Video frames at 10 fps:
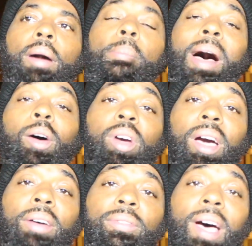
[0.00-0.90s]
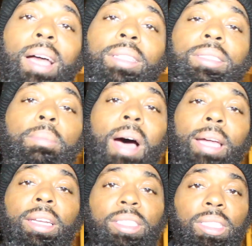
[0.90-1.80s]
about gun violence and my
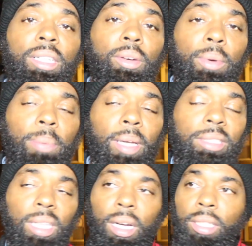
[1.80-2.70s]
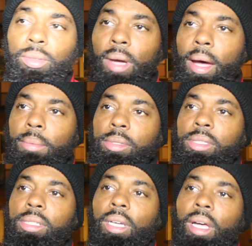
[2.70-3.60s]
initiative replace guns with
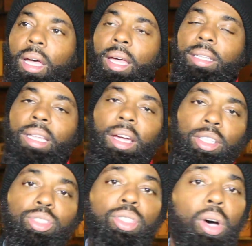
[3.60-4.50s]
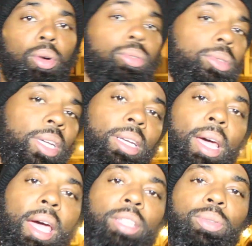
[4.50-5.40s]
hammers. There's no D
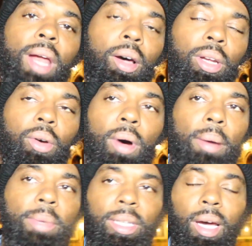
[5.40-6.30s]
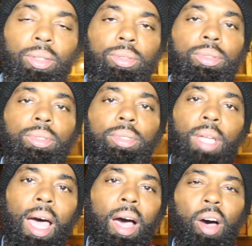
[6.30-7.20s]
Nash without Laquan McDonald.
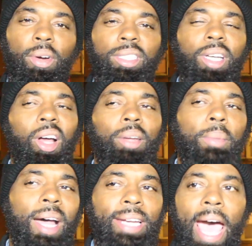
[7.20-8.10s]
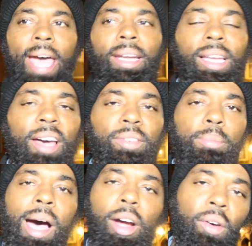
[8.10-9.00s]
I always call it my 9/11,
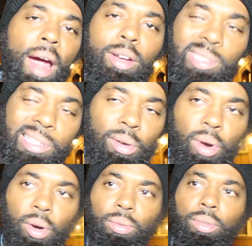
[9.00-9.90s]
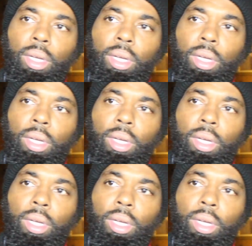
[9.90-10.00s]
my ground zero.